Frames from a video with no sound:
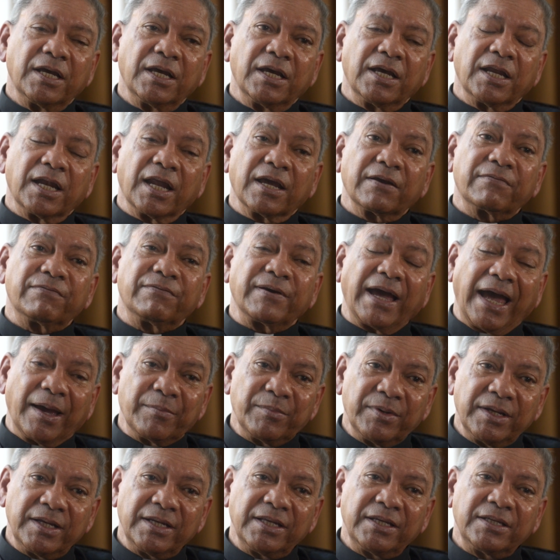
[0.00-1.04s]
Like
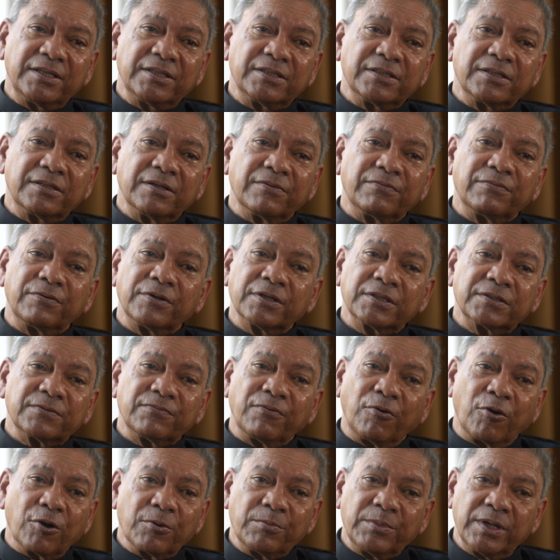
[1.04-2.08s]
family is the first
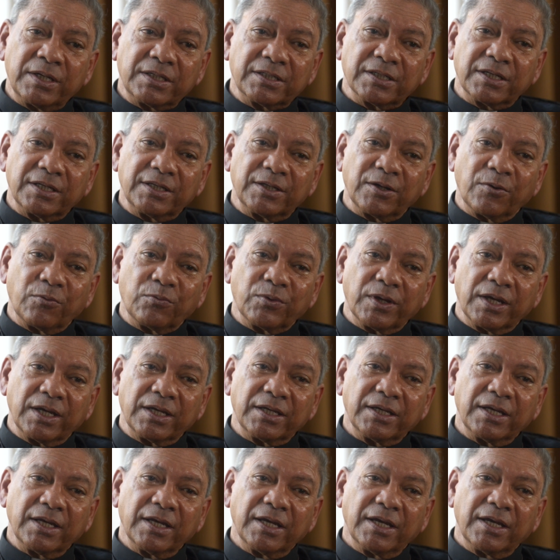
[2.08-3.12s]
formator in a way.
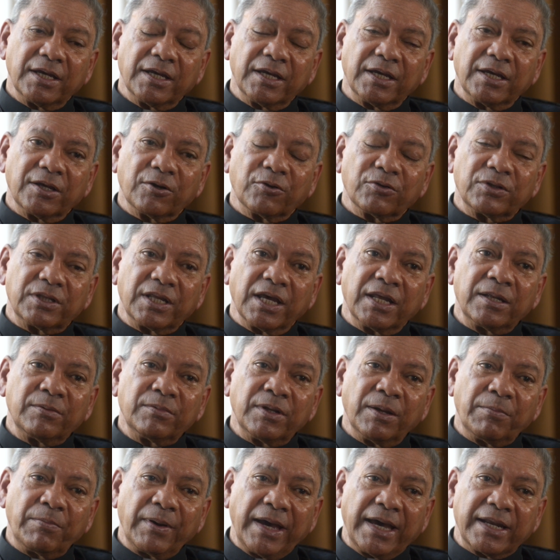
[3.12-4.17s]
You know, then
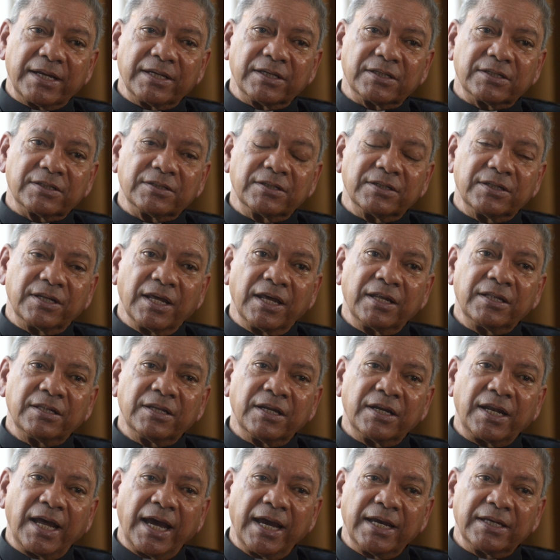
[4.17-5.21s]
the parish, then the
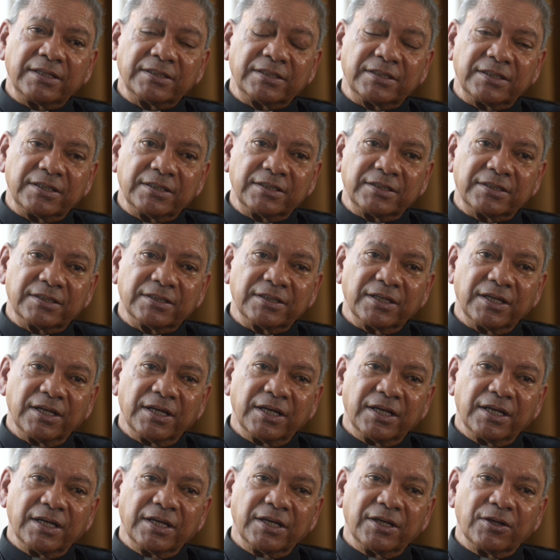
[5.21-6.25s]
diocese,
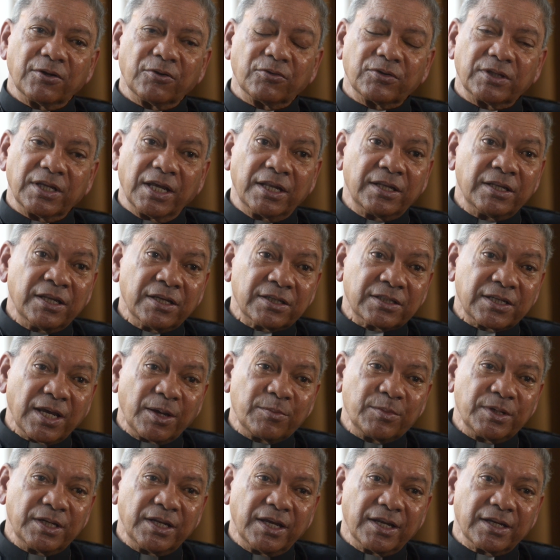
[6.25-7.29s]
you know, then the
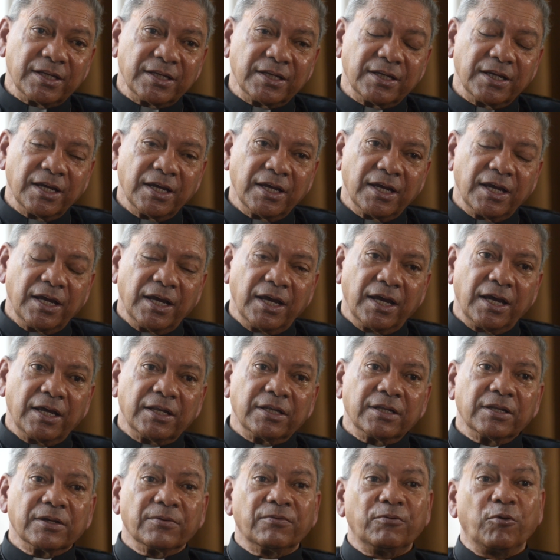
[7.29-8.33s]
seminary.
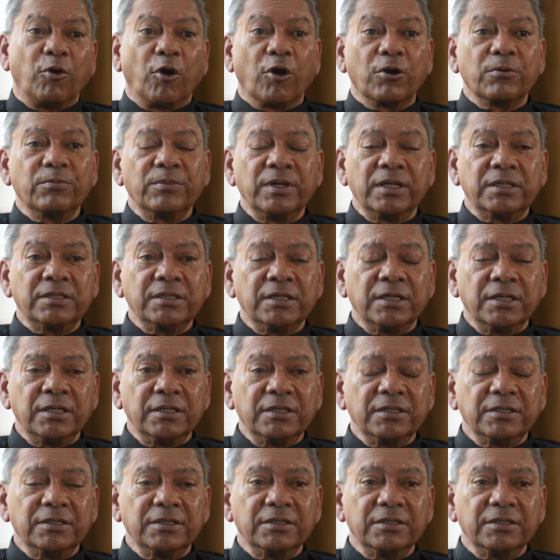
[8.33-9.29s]
The formator